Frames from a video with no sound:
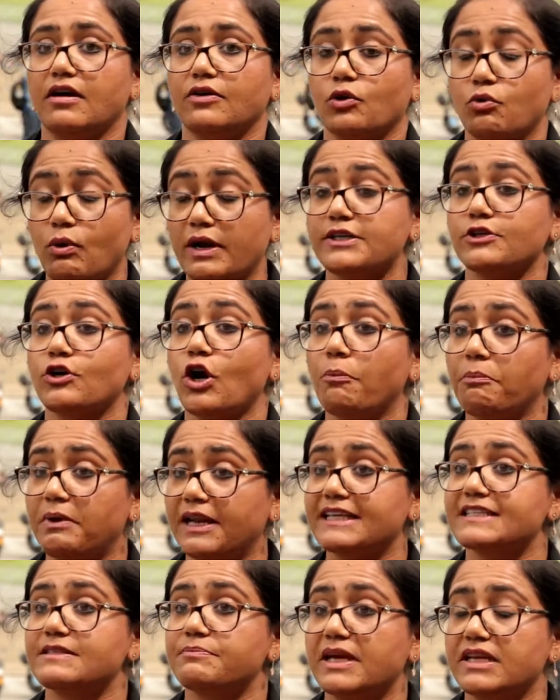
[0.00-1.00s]
quite a
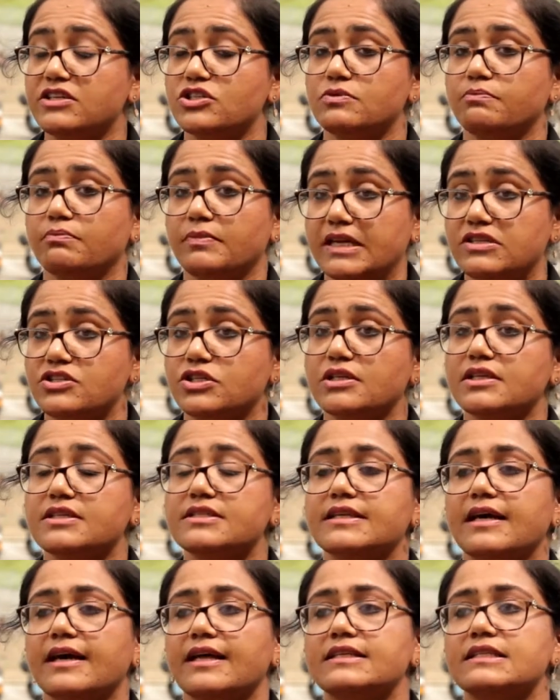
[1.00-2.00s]
complex
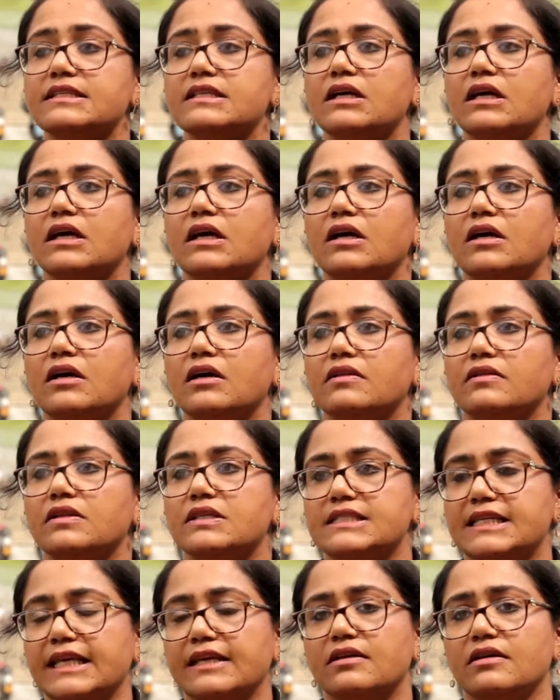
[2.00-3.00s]
matrix, and
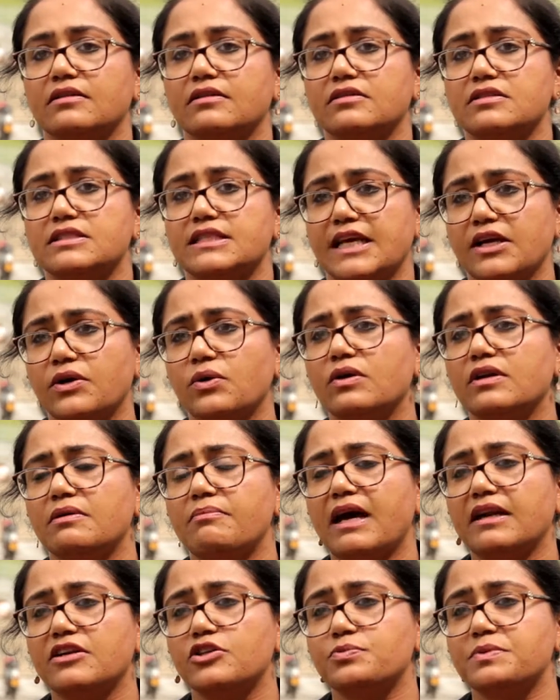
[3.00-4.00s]
the stakeholder
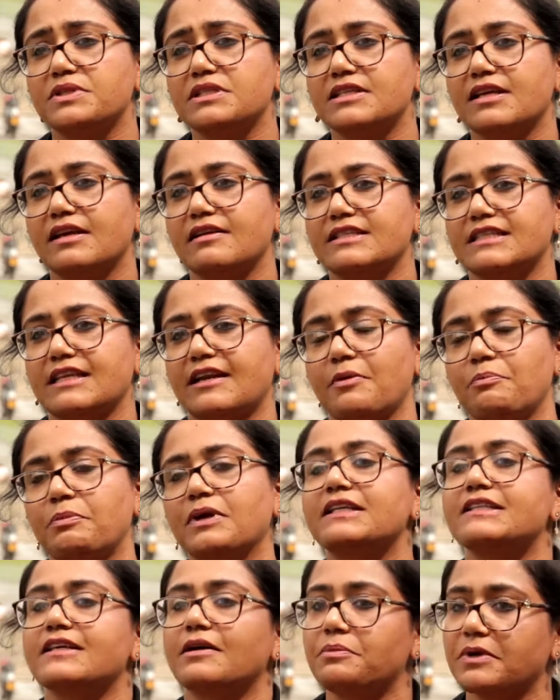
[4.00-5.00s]
management skills that I
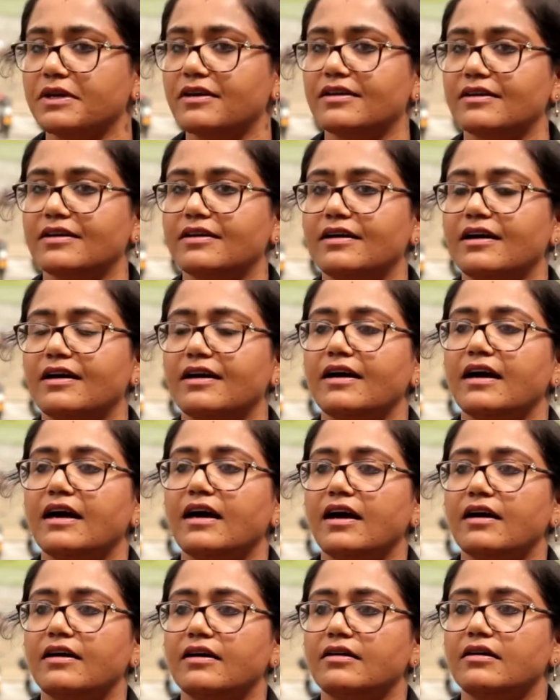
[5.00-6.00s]
picked up here,
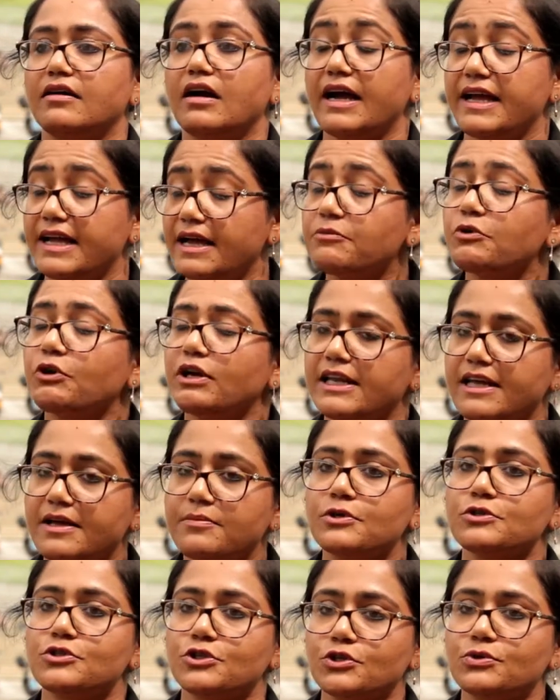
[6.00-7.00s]
I am really
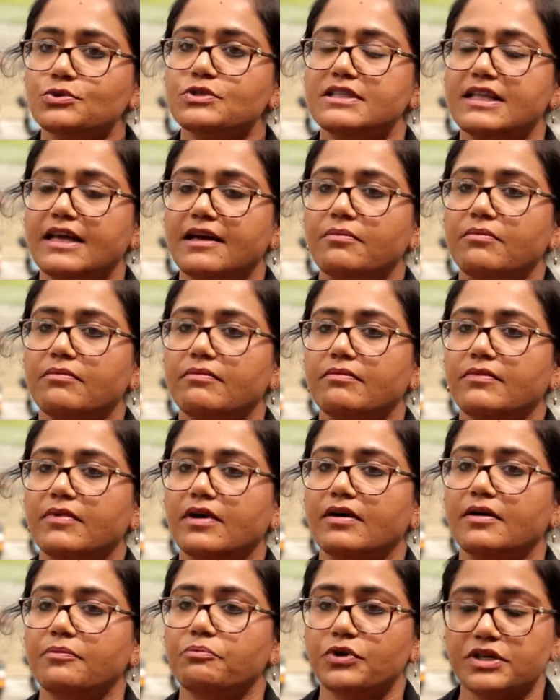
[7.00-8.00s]
able to use
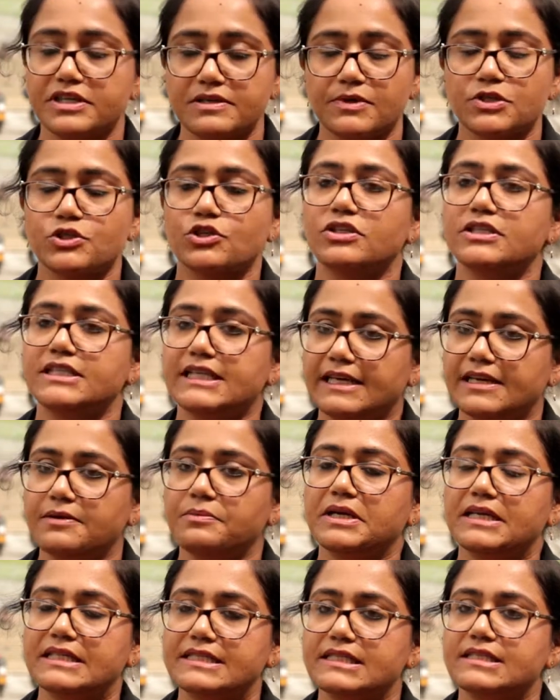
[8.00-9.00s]
them pretty much on a daily
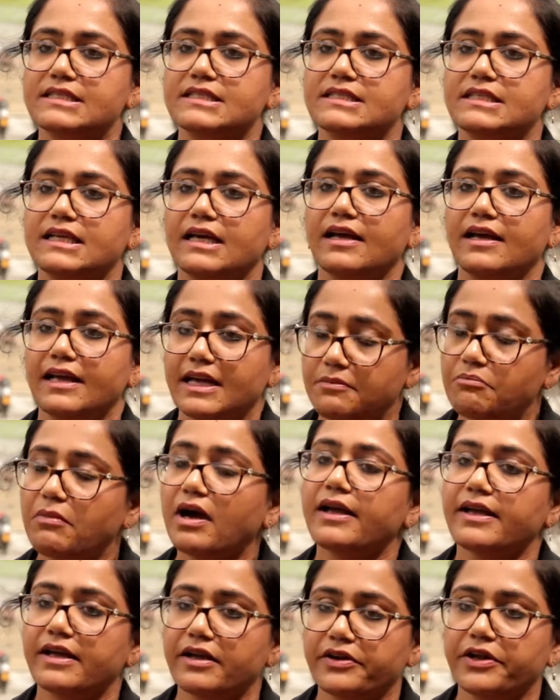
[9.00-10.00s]
basis in
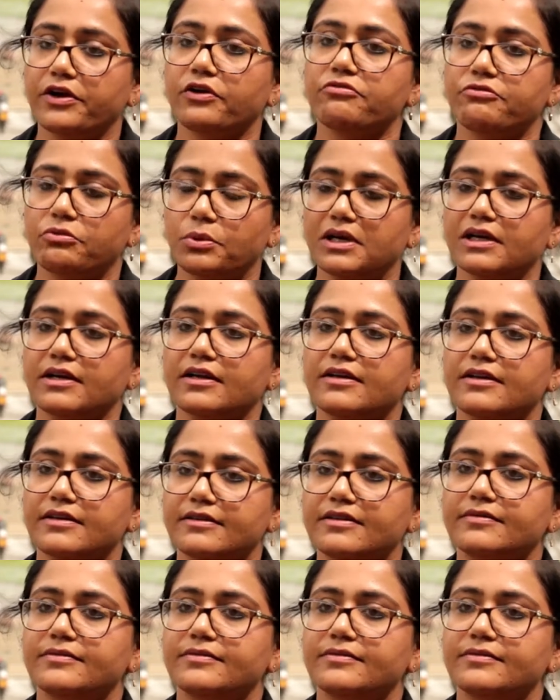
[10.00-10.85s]
my area of work.